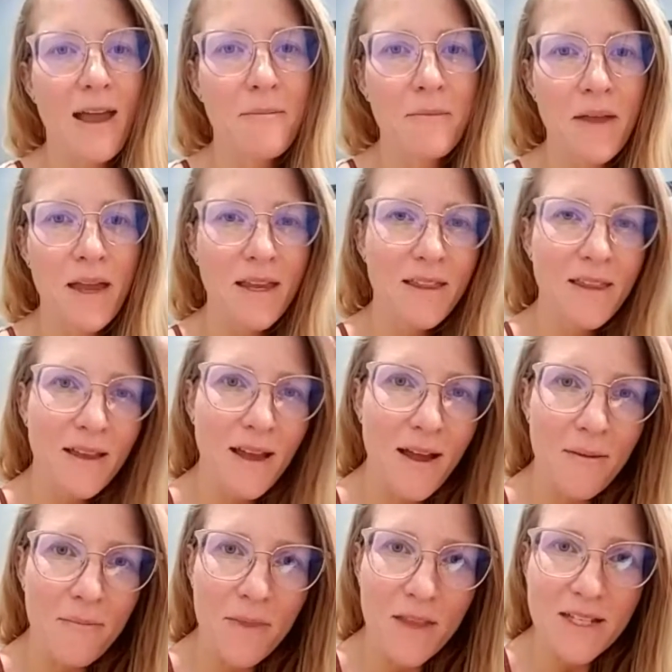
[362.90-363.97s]
I'm like
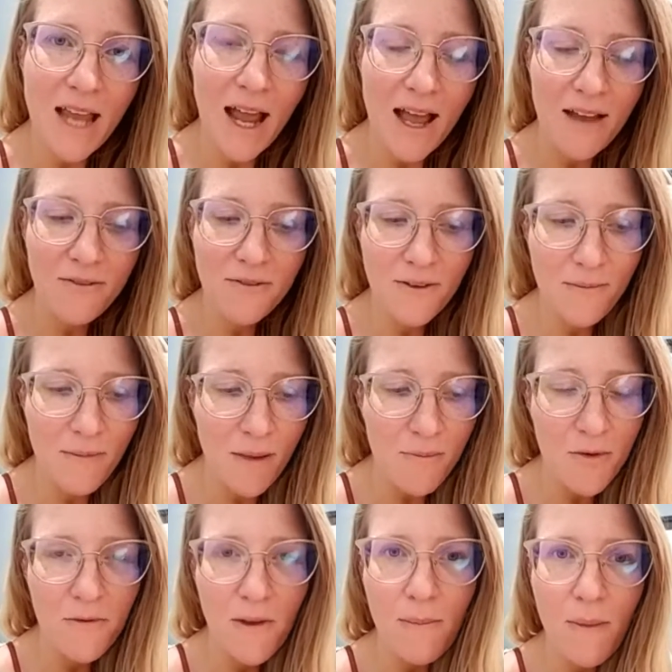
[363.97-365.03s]
the dad from that
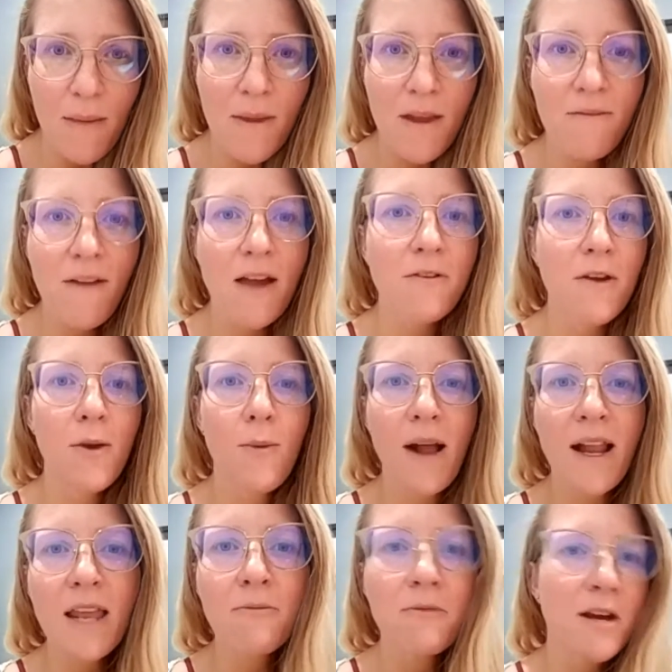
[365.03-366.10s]
movie, My Big Fat Greek
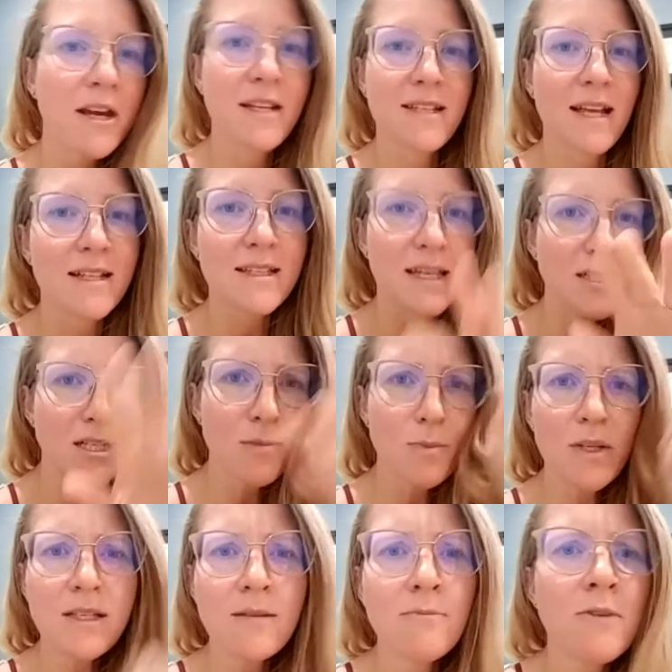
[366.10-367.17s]
Wedding, where he says, like, just
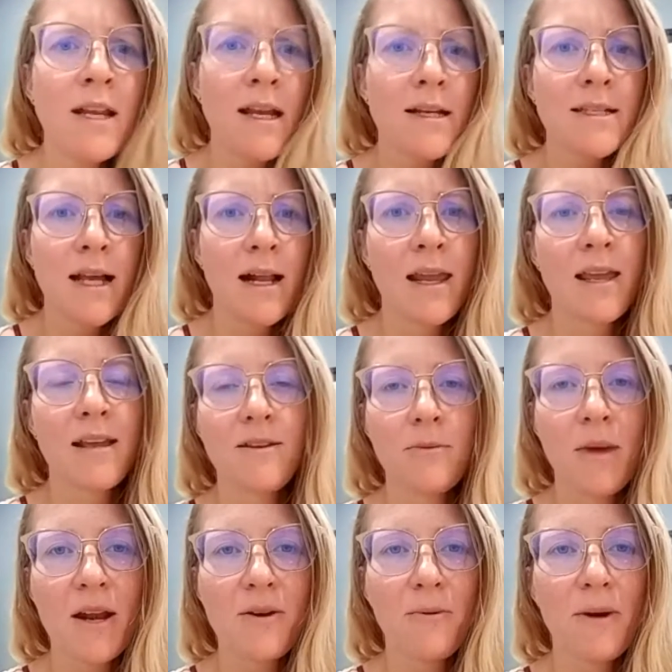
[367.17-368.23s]
put some Windex on it, no
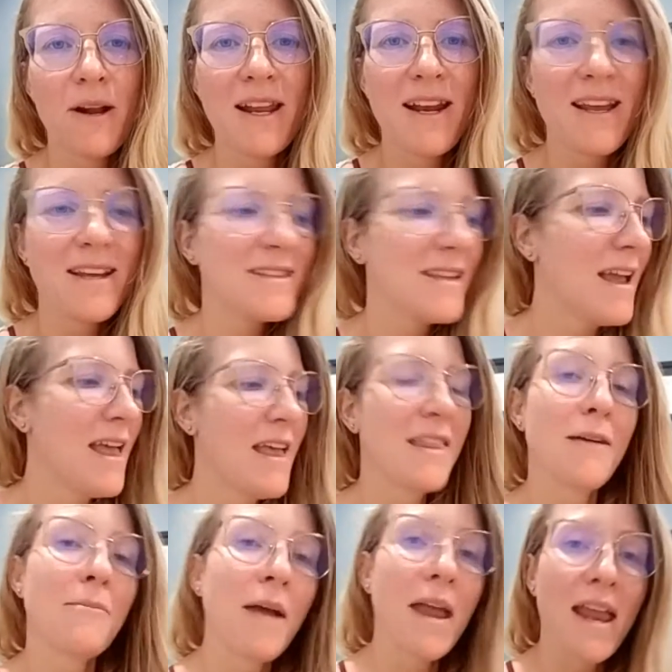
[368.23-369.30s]
matter what it is.
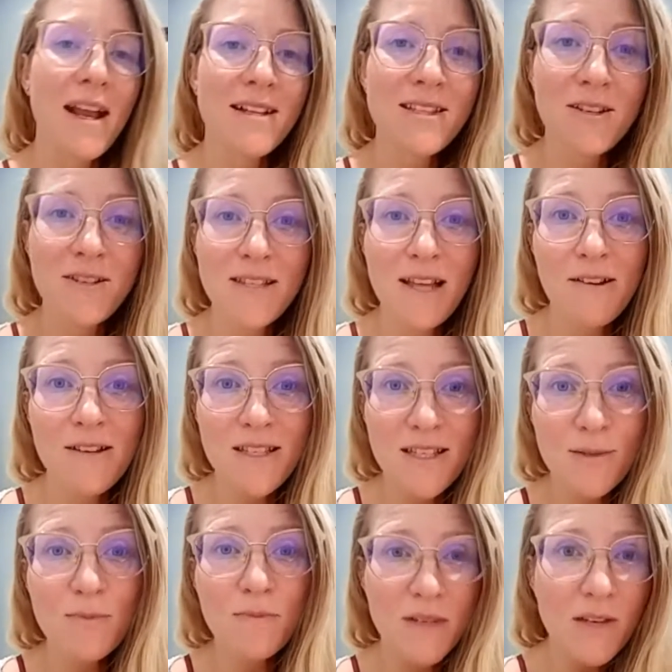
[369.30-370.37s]
Then my answer is always
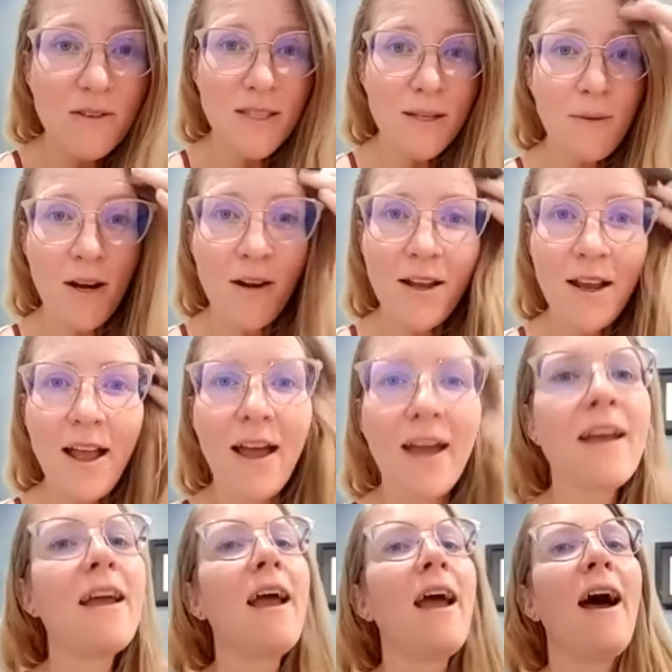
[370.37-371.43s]
just use some
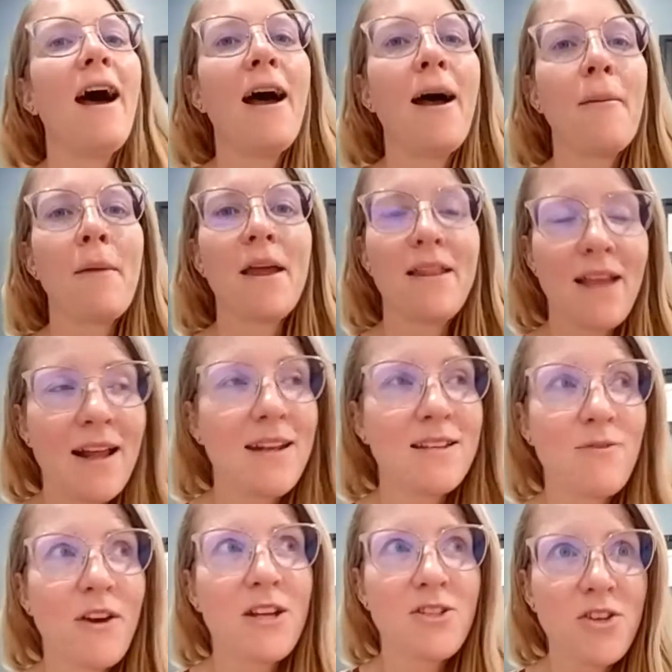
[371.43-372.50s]
arnica. And that is
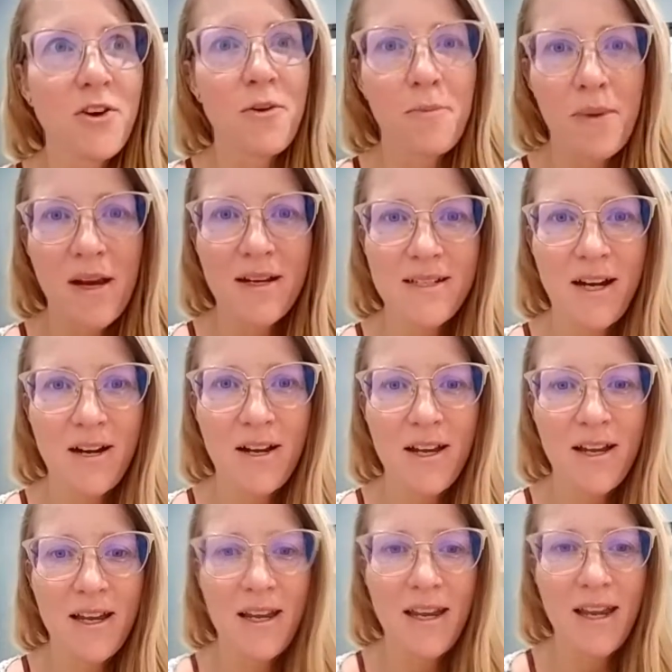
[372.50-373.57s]
very true, because
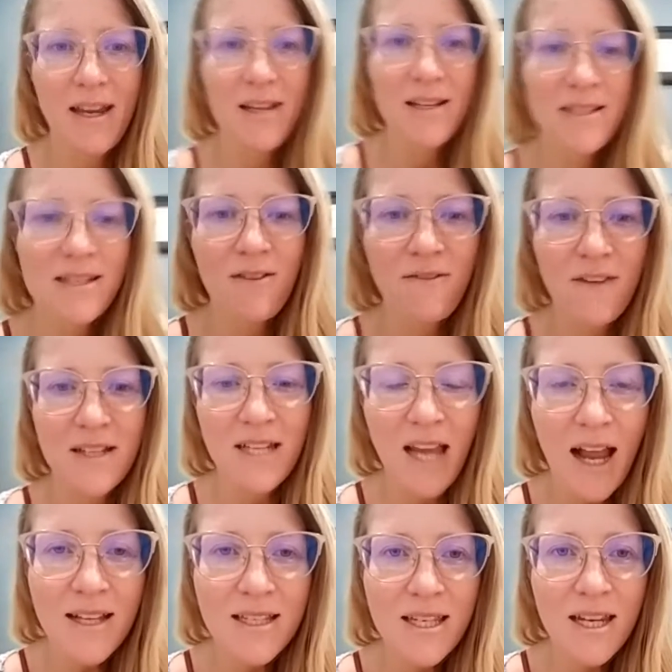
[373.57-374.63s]
arnica is a
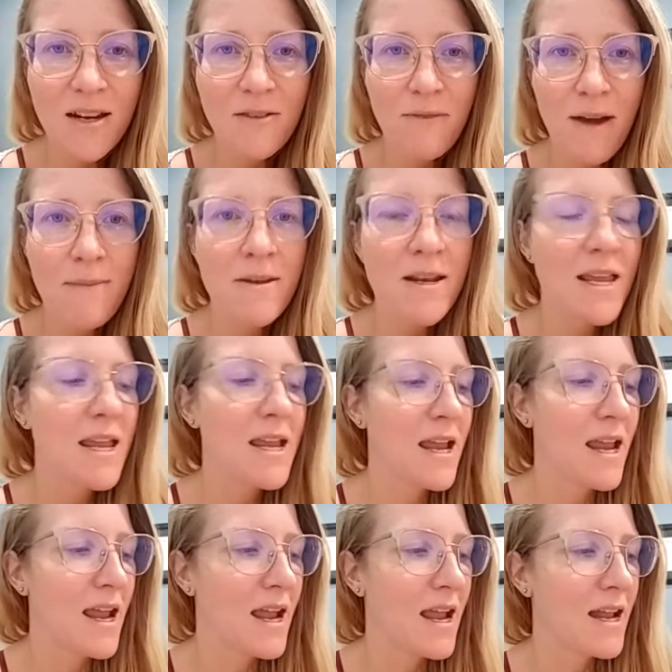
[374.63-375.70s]
fantastic
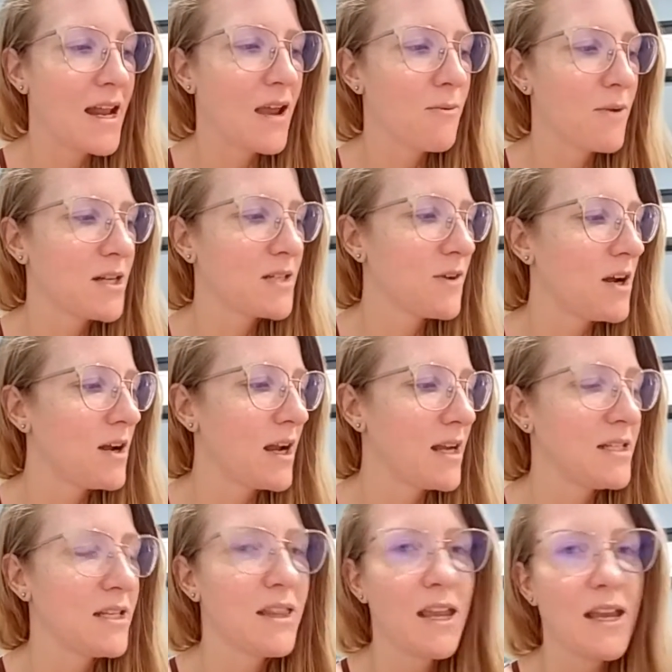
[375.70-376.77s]
remedy and it works for all
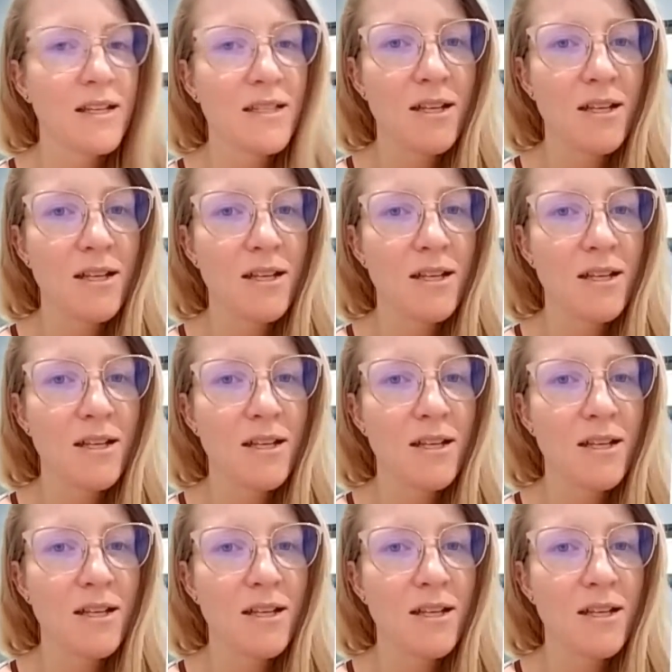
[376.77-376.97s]
kinds of things.